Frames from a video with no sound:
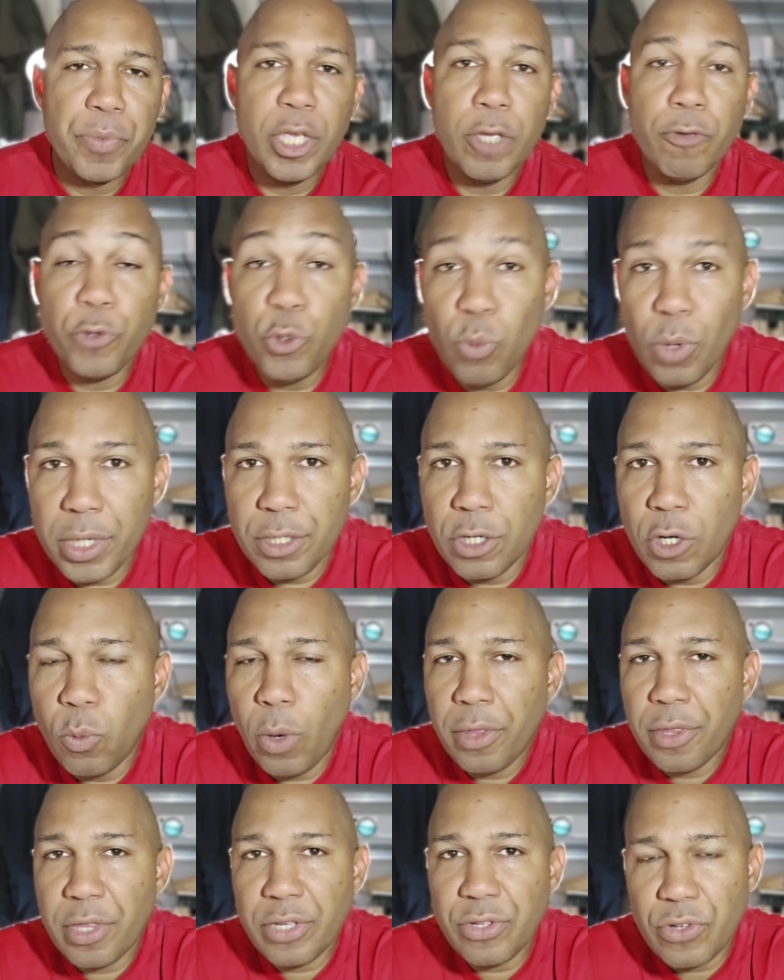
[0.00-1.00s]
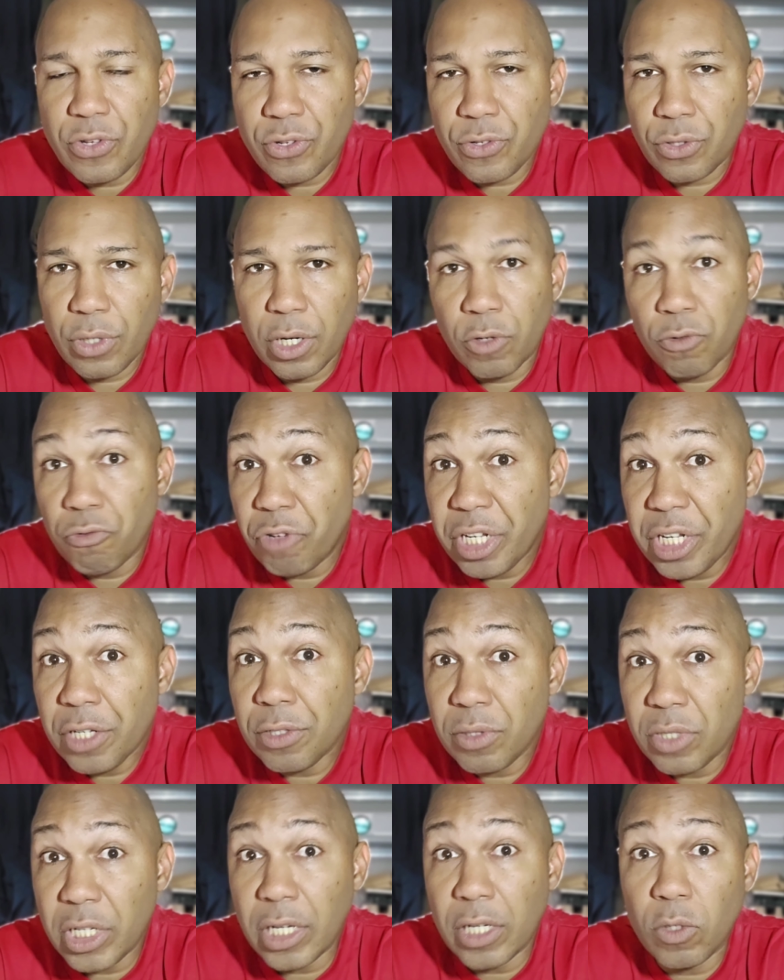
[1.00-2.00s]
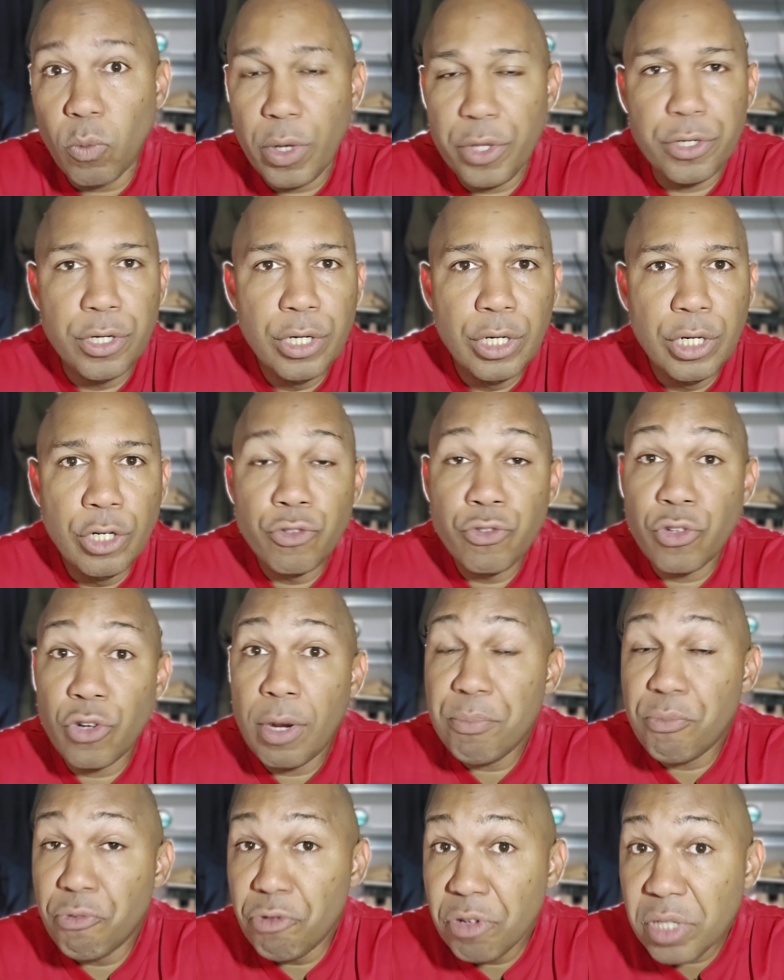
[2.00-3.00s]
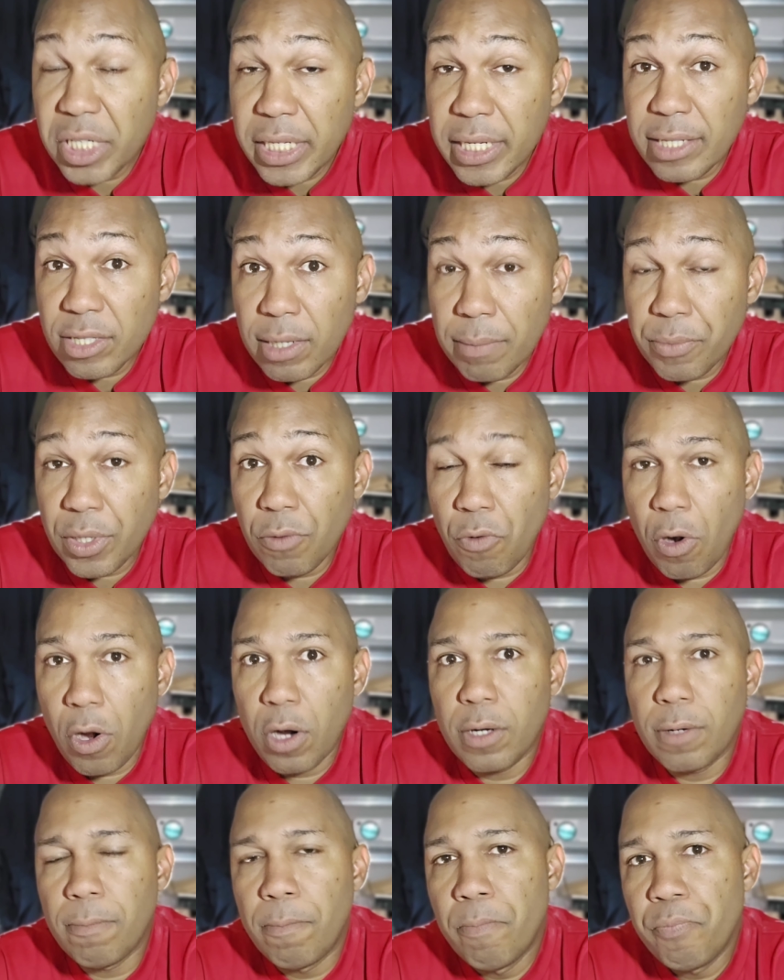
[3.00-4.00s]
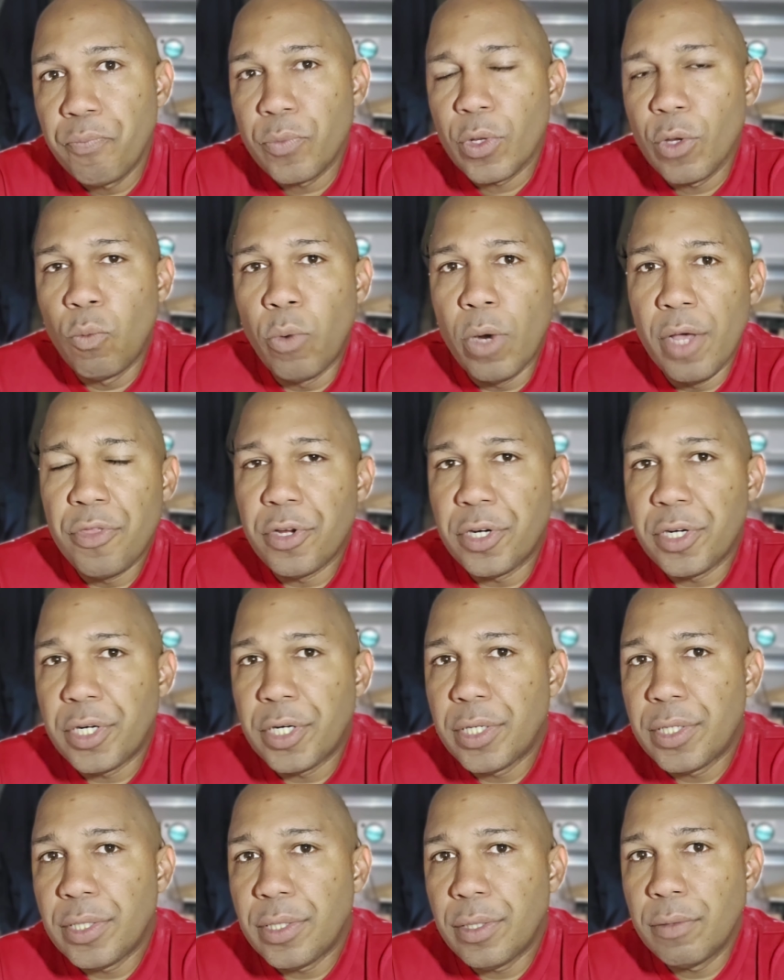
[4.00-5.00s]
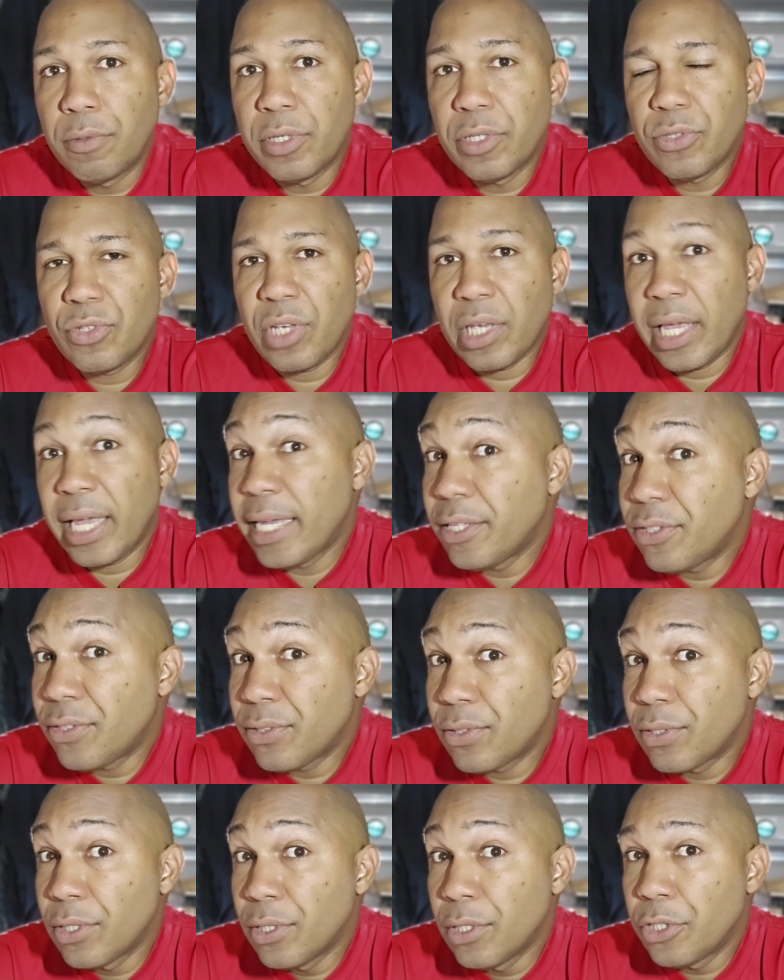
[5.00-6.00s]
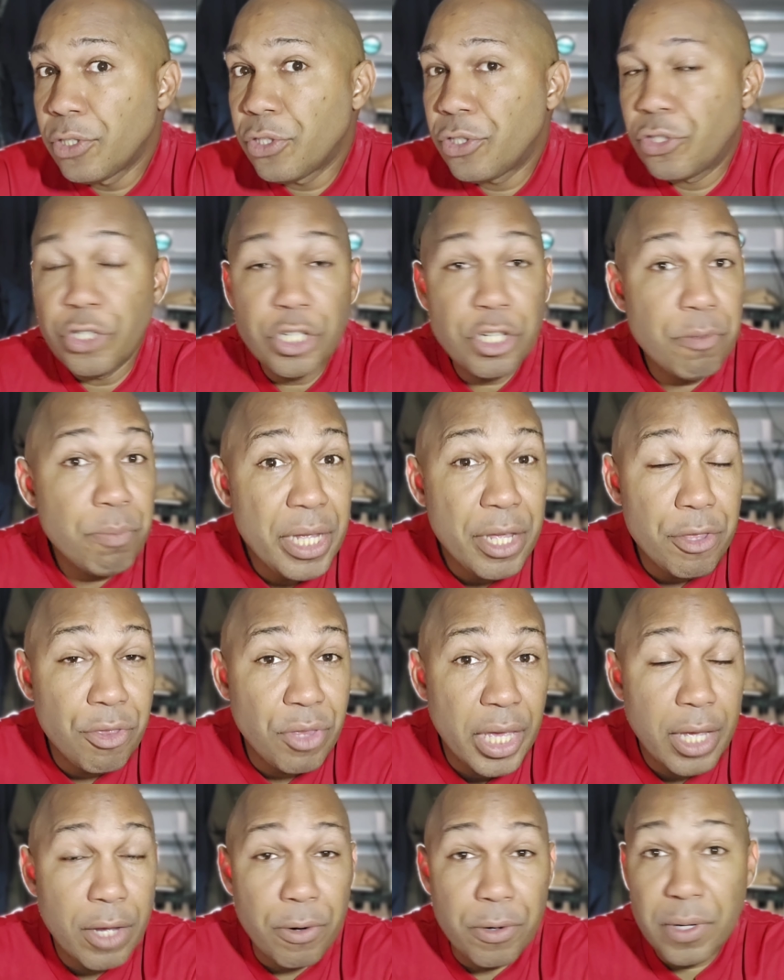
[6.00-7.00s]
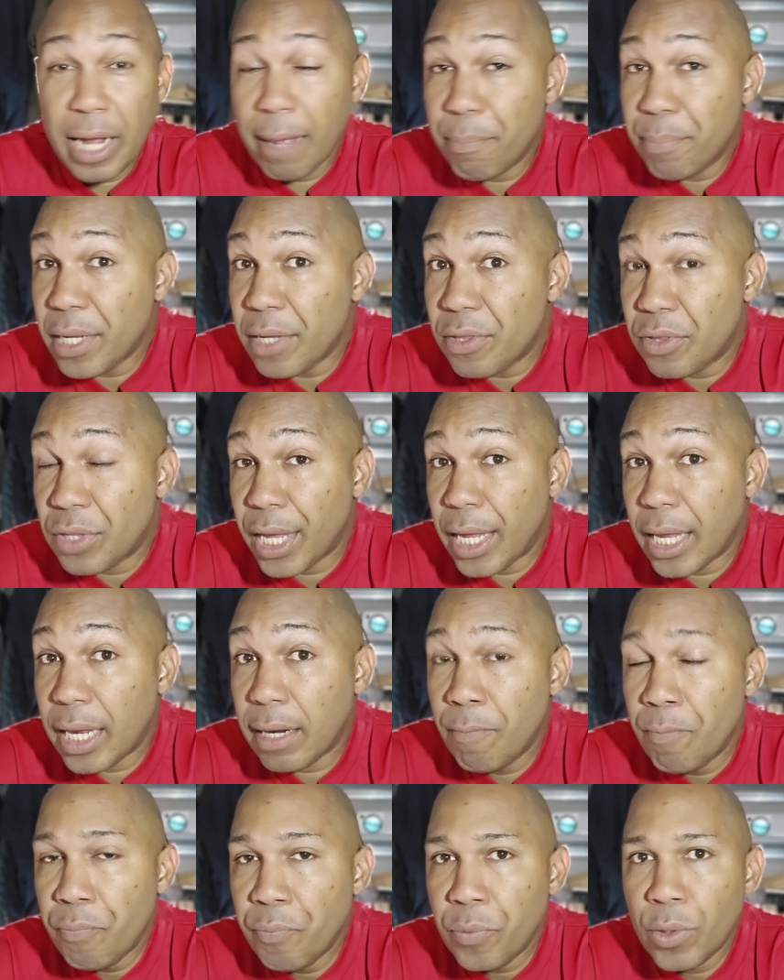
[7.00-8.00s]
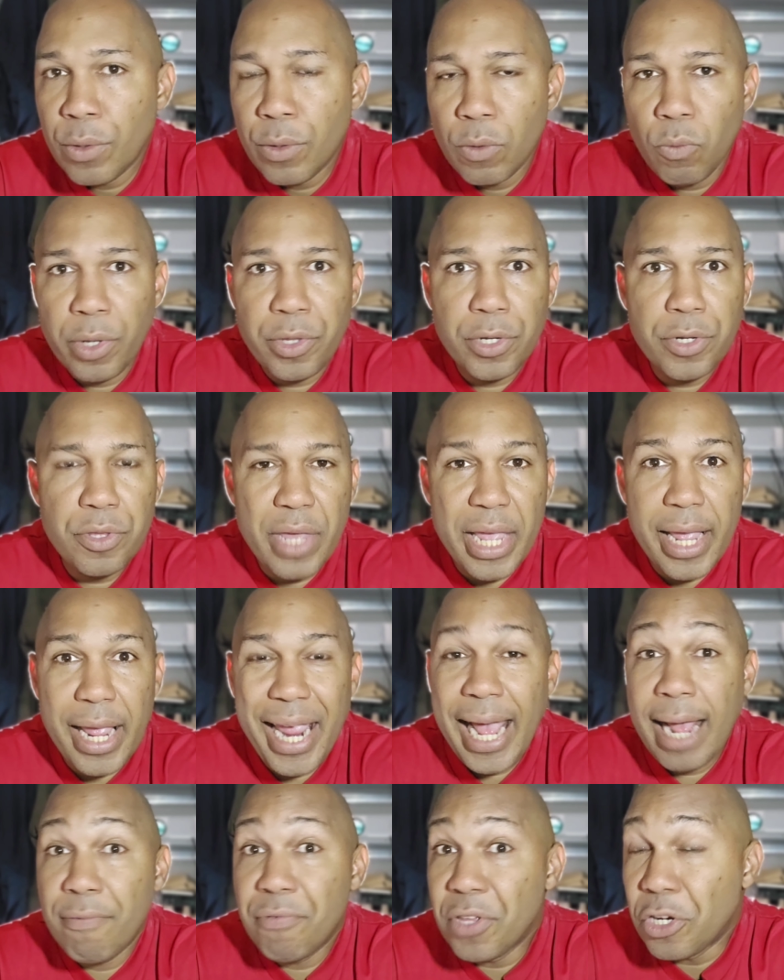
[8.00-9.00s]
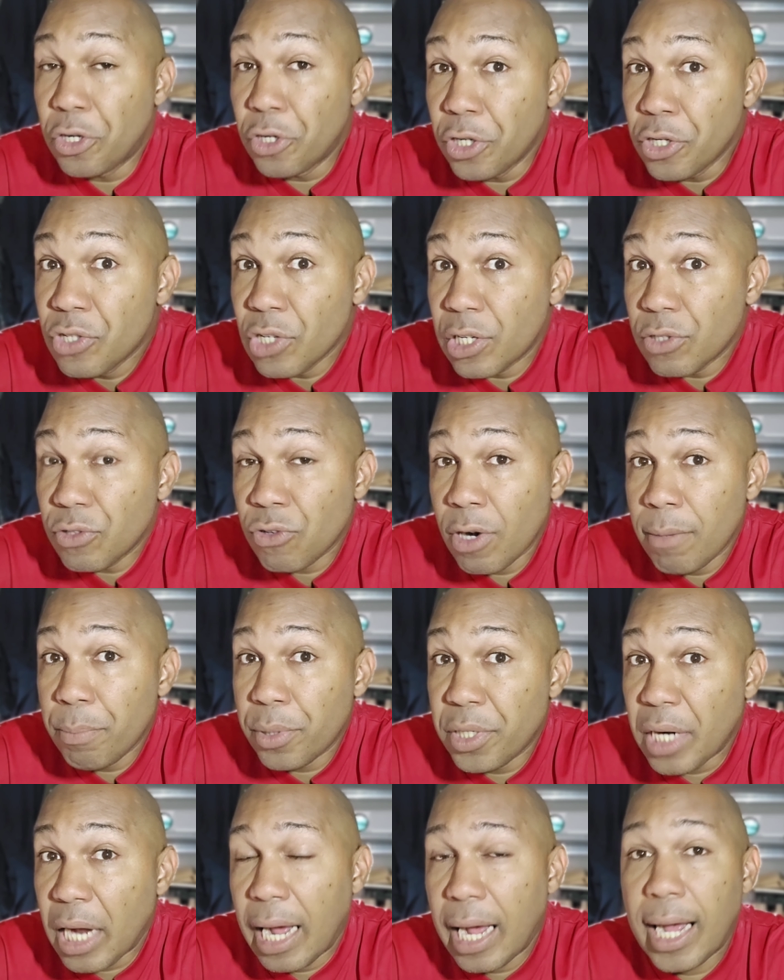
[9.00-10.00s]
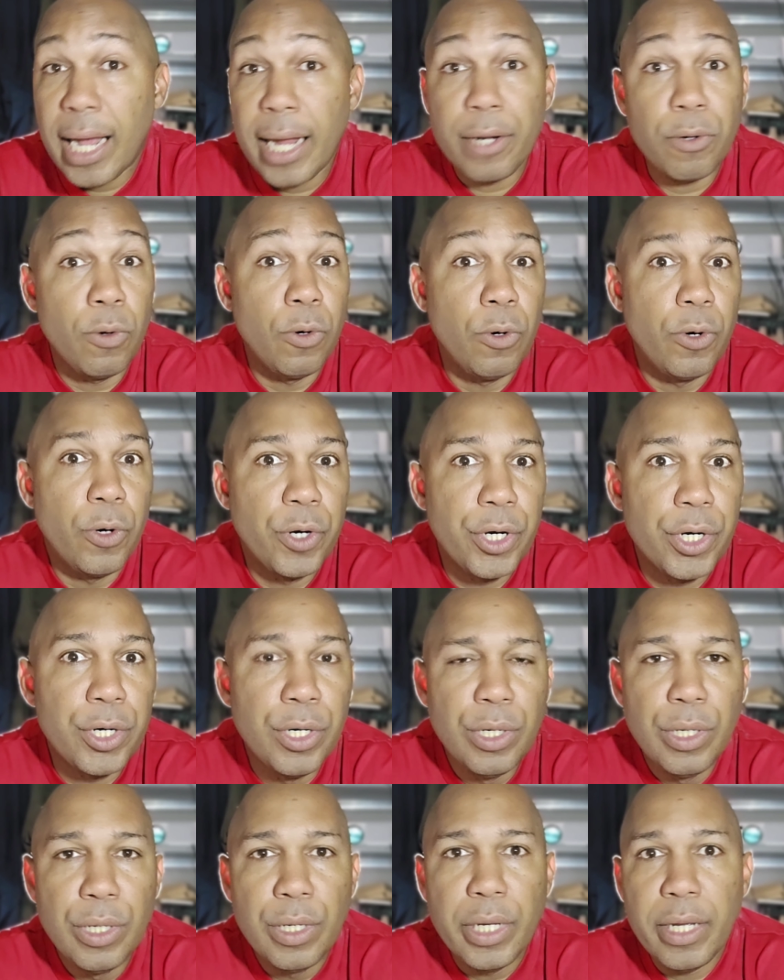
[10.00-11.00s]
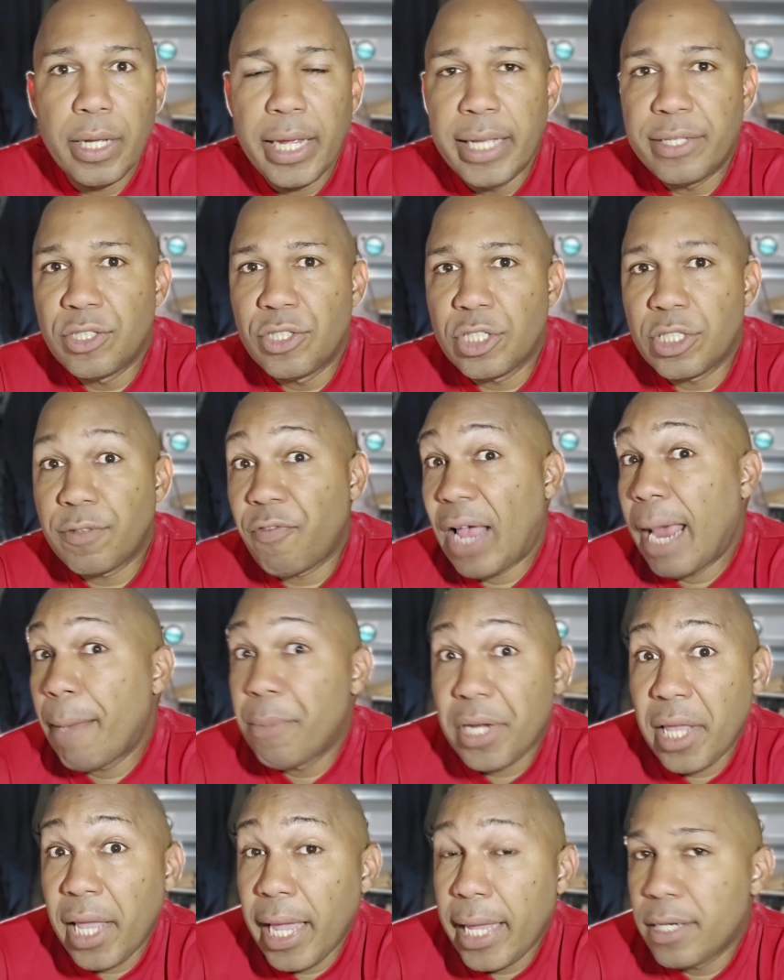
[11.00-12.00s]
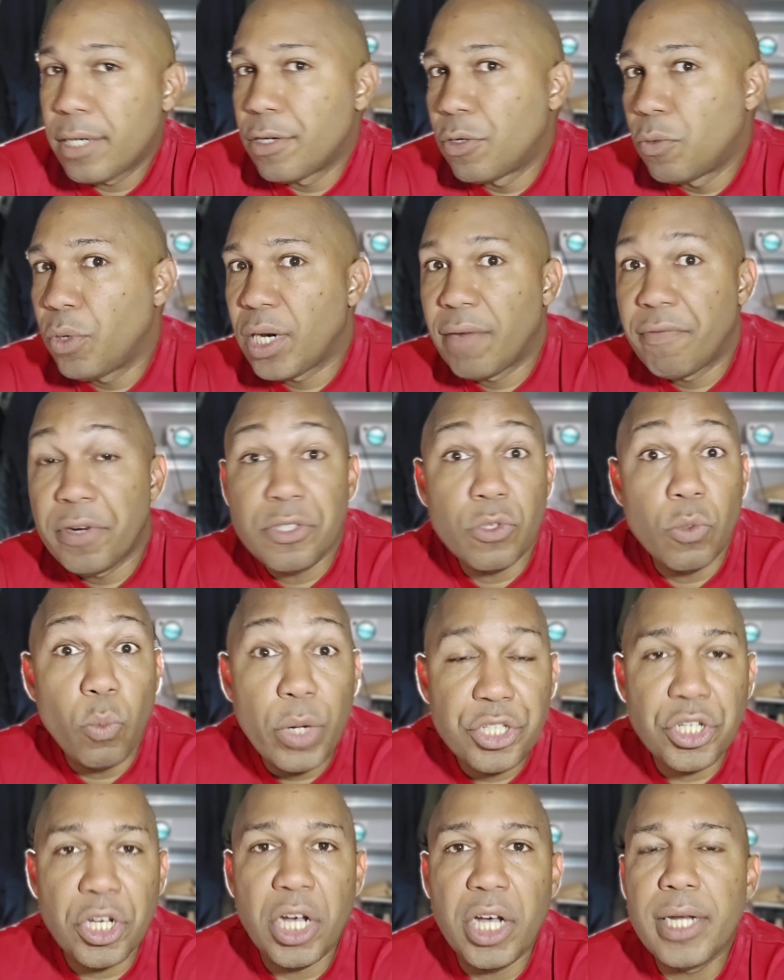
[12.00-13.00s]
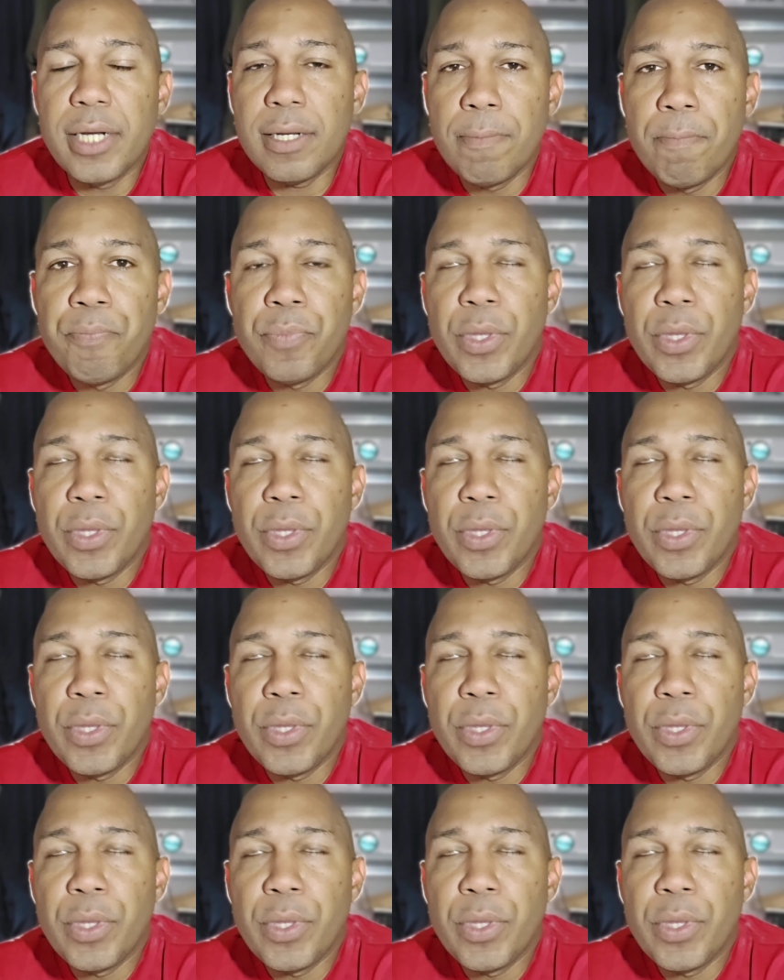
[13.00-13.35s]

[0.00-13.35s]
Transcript: If you want to know whether this is a real deal, whether Trump really did something wrong, whether this case should be a thing or not be a thing, whether they have the goods on Trump or not, or it's just fabricated or whatever, it's a witch hunt.